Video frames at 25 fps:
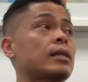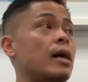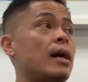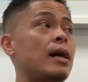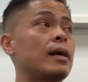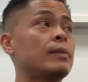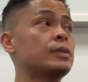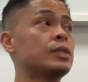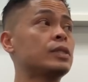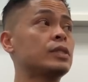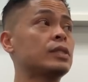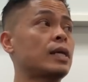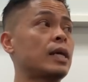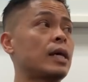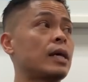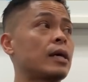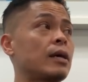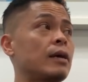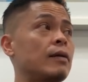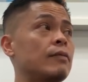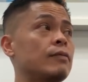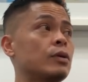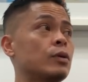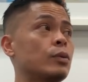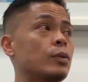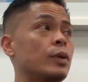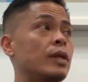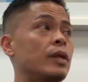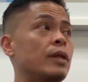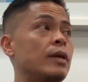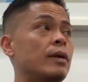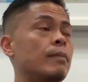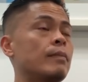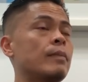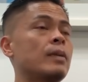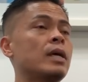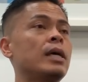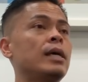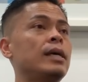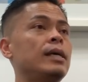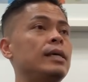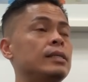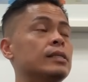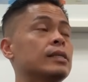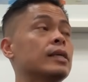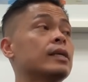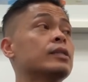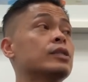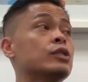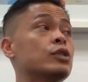the options that I covered with him,
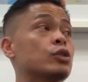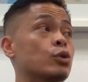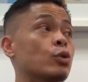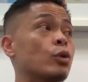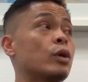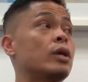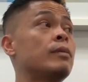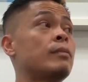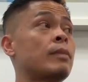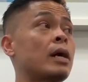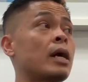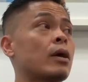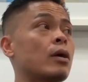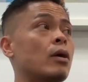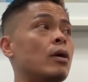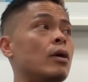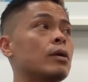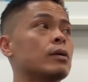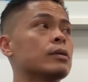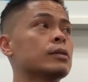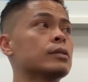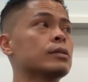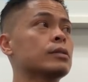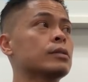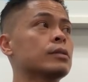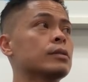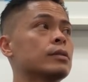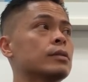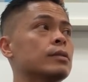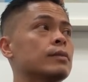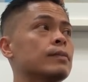he's going to screen my calls.